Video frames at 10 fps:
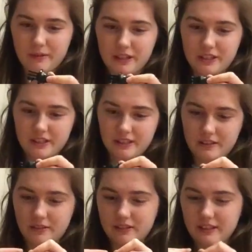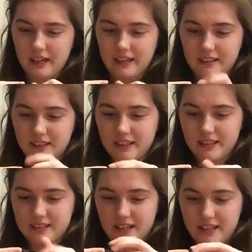much looks like
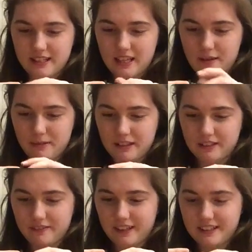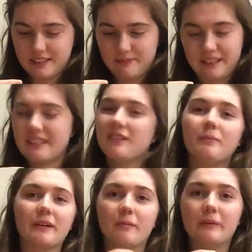it's a disabling device, but I could
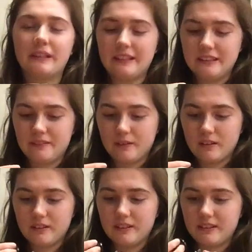be completely wrong.